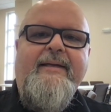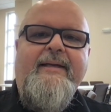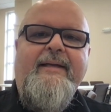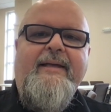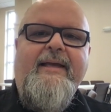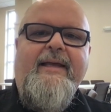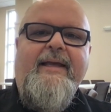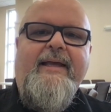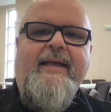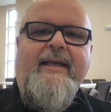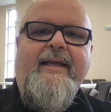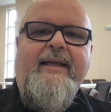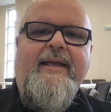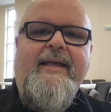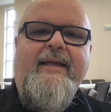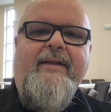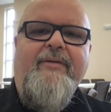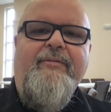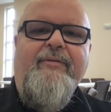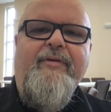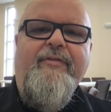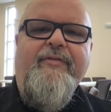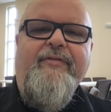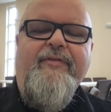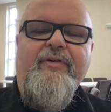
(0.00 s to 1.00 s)
it
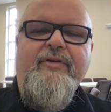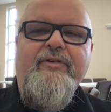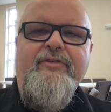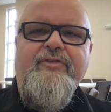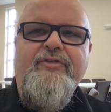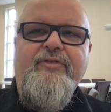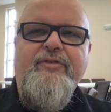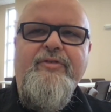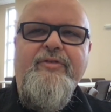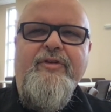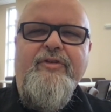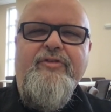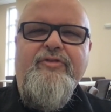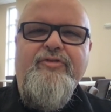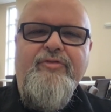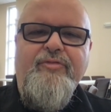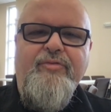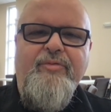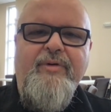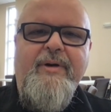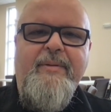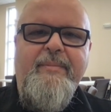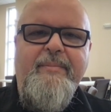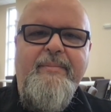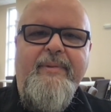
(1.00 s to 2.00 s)
refers to the
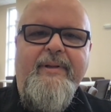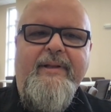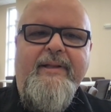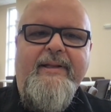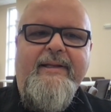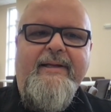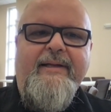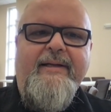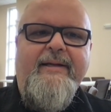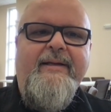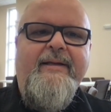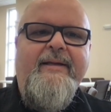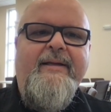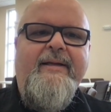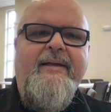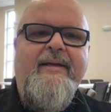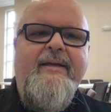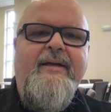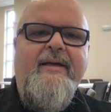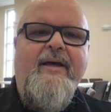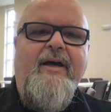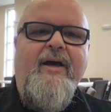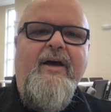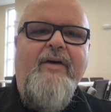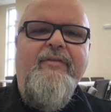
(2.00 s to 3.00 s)
trembling
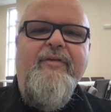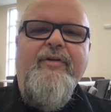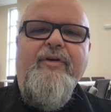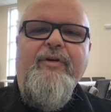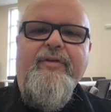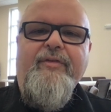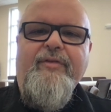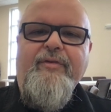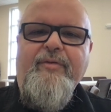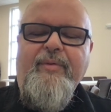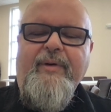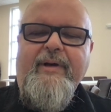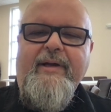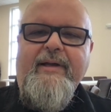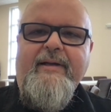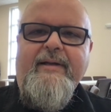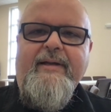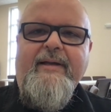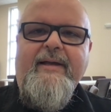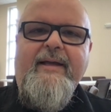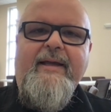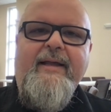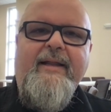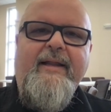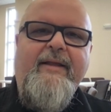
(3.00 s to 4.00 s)
of an earthquake.
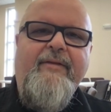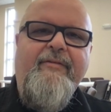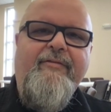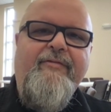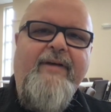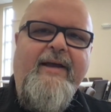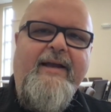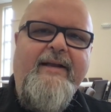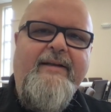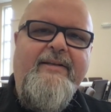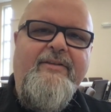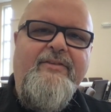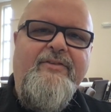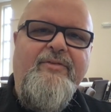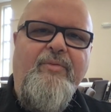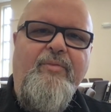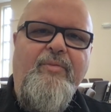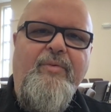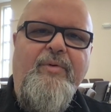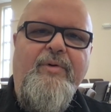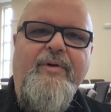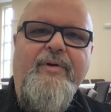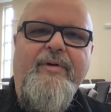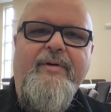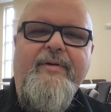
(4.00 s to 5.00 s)
In fact, it's a
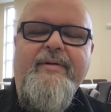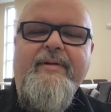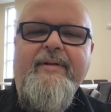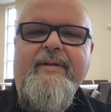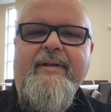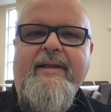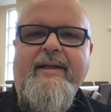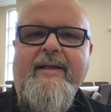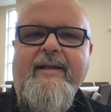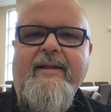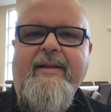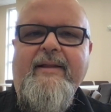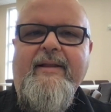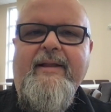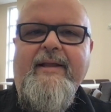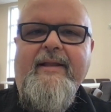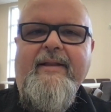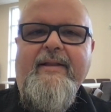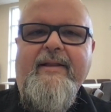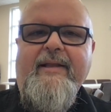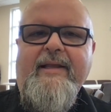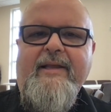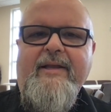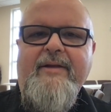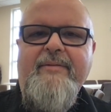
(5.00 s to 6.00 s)
word in
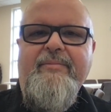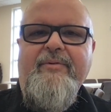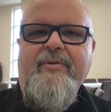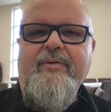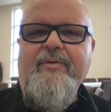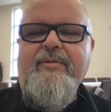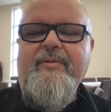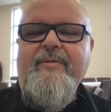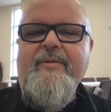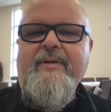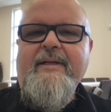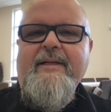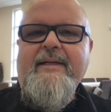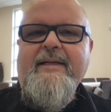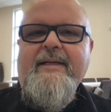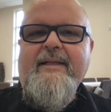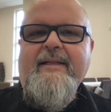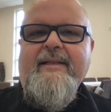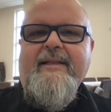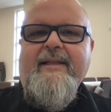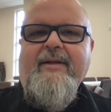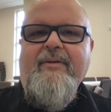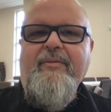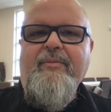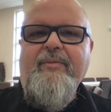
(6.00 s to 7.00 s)
the Hebrew
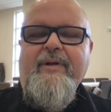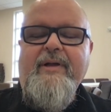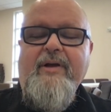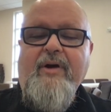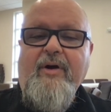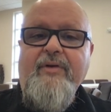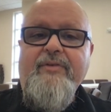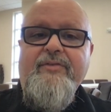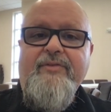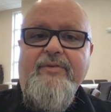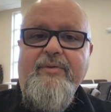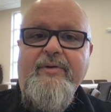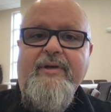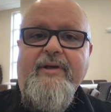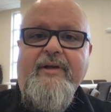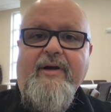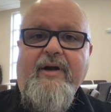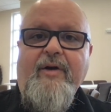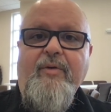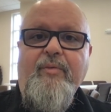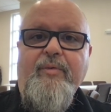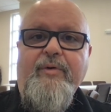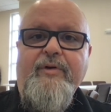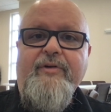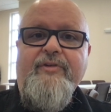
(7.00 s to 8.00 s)
that we also get
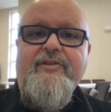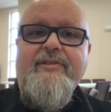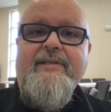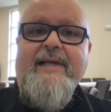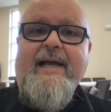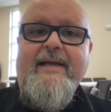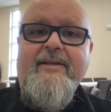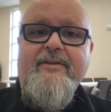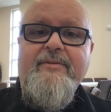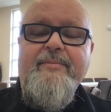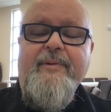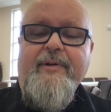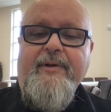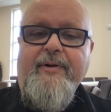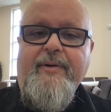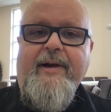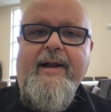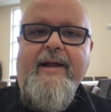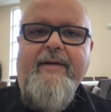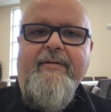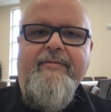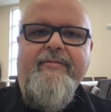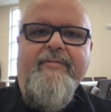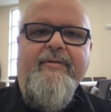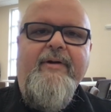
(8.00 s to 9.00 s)
our word
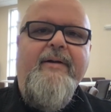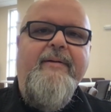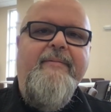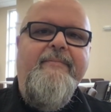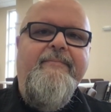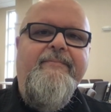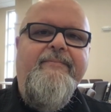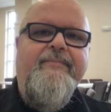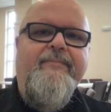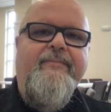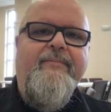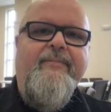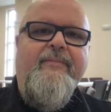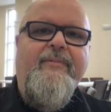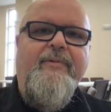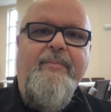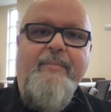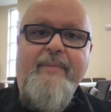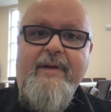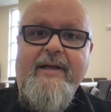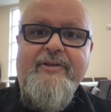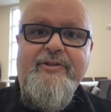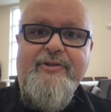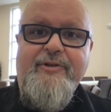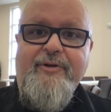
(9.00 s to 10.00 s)
seismograph from, to
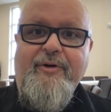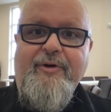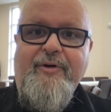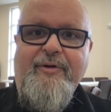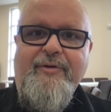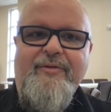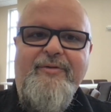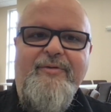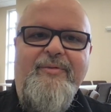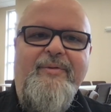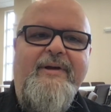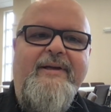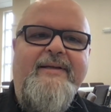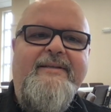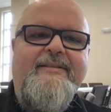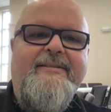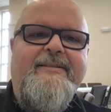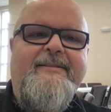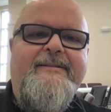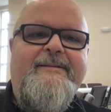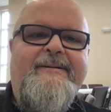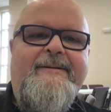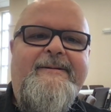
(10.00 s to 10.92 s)
measure earthquakes.